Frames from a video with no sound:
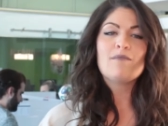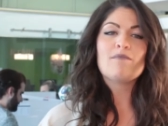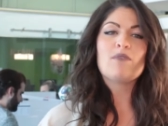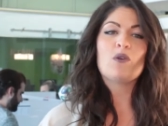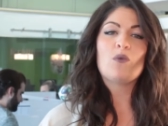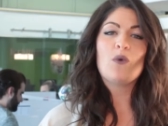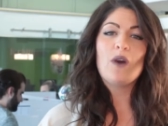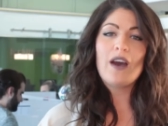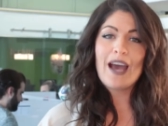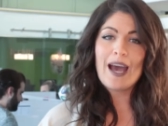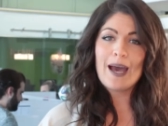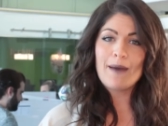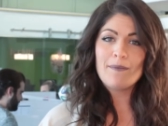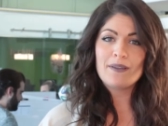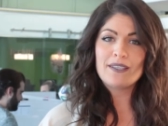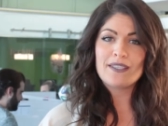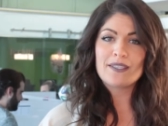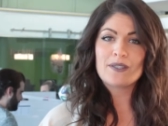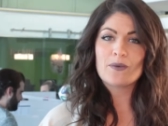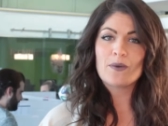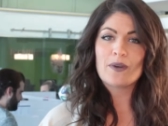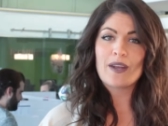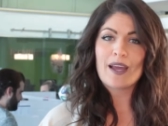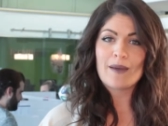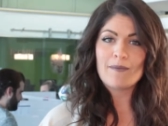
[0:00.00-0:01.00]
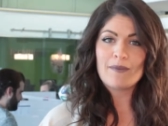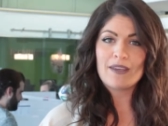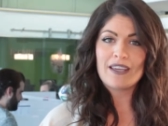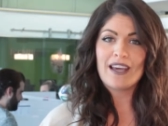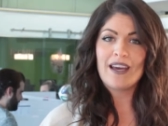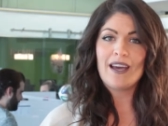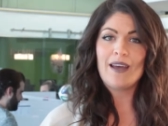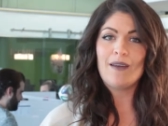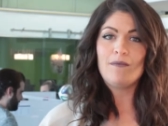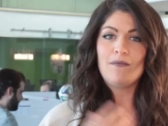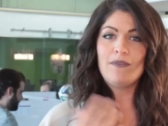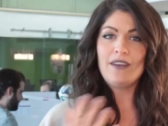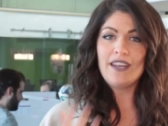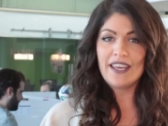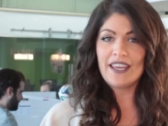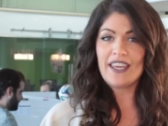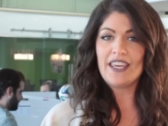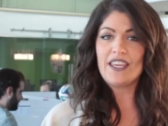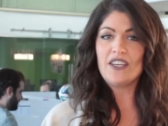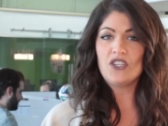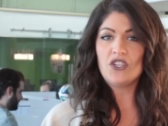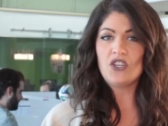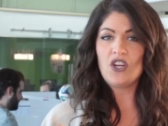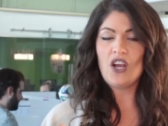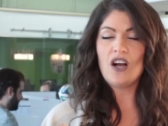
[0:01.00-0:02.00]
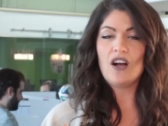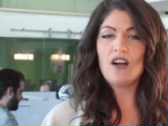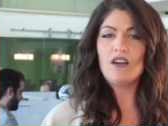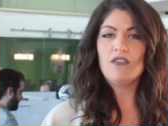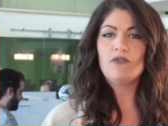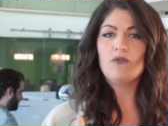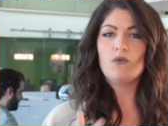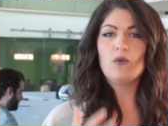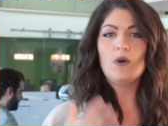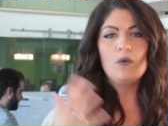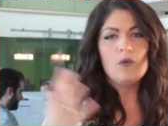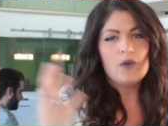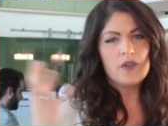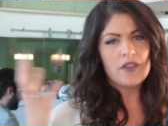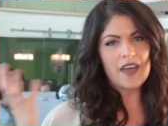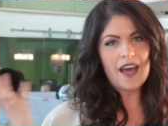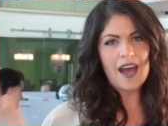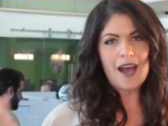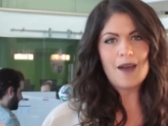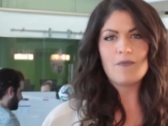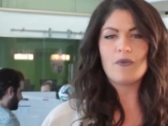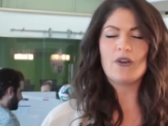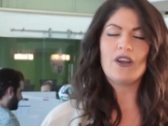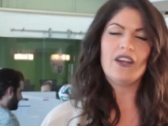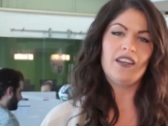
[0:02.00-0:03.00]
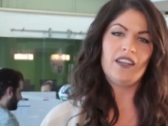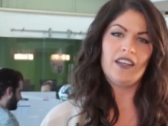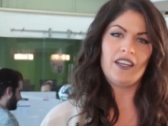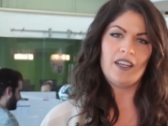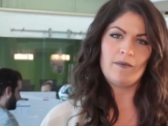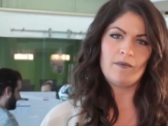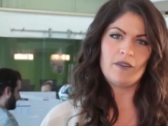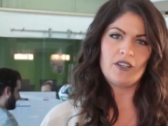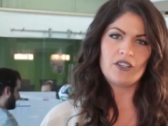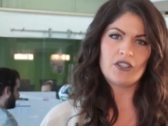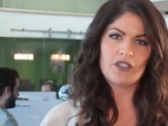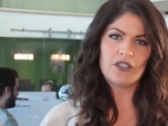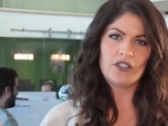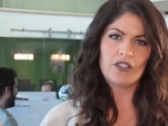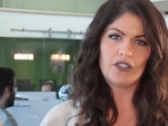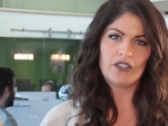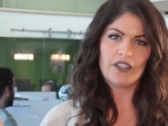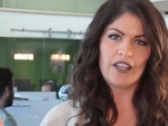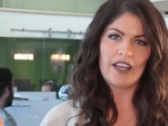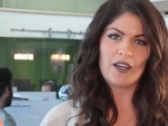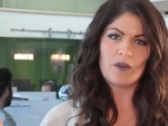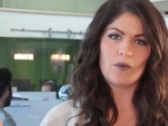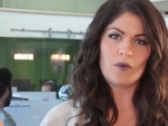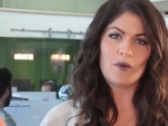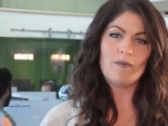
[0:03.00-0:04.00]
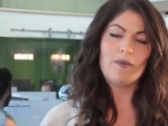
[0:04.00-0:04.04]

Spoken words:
But what happens when I become Nicki Cholfe? What will that branded image look like?